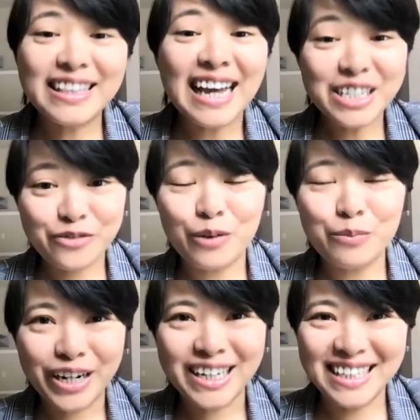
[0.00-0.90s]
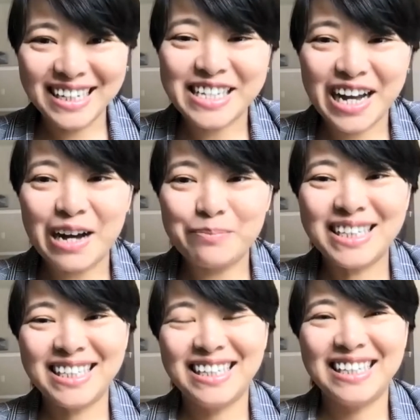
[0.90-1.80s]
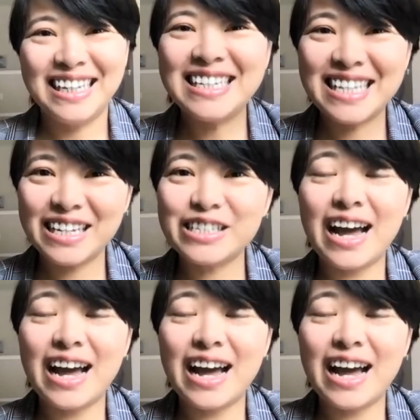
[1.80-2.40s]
thanks for bringing this up. This is